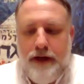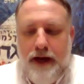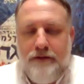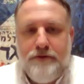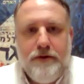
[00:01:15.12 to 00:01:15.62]

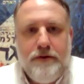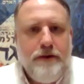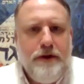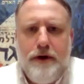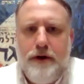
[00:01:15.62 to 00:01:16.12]
after
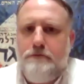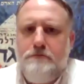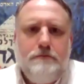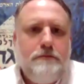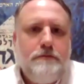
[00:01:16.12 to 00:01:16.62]

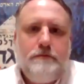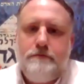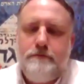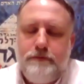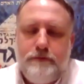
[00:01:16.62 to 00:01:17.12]
the
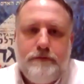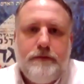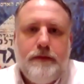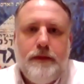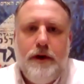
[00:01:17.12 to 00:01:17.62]

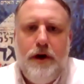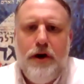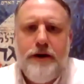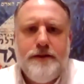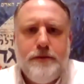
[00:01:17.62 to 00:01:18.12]

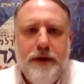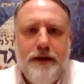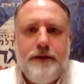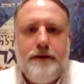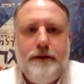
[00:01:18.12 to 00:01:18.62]
hardest
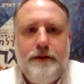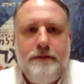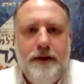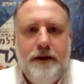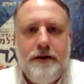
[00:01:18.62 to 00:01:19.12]
week
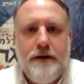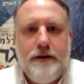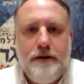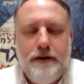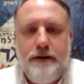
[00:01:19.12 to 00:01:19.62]
of
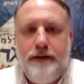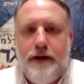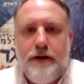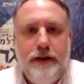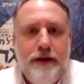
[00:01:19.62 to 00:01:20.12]
their
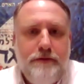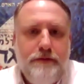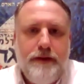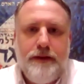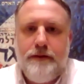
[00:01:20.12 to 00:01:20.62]
entire life,
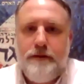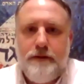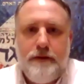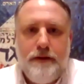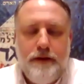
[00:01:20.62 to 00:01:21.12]
and
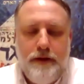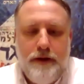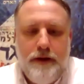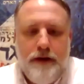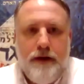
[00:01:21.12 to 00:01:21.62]

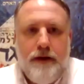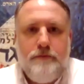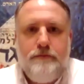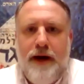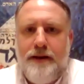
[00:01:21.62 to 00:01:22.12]

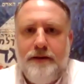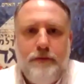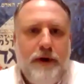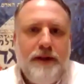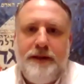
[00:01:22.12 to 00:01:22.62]
mine as
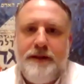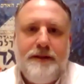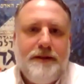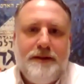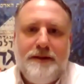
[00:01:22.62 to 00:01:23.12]
well. And
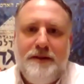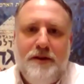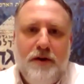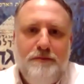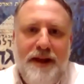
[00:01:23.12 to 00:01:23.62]

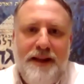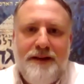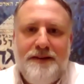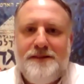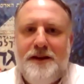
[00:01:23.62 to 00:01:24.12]
there are many
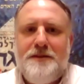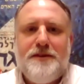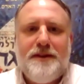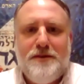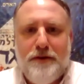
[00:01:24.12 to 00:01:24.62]

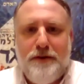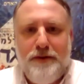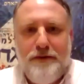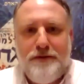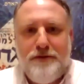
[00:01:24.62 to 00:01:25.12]
concentric
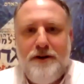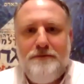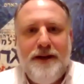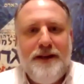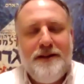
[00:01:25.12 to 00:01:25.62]
circles of
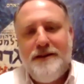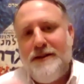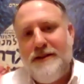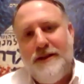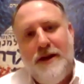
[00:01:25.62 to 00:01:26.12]
trauma, and
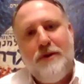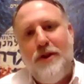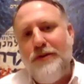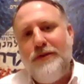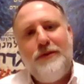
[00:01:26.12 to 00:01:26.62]
I'm
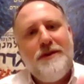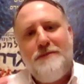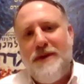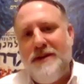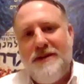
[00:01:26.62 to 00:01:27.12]
close to it,
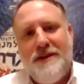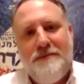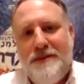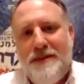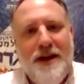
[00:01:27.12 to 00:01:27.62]
but
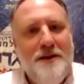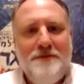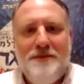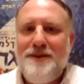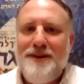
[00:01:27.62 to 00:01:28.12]
I'm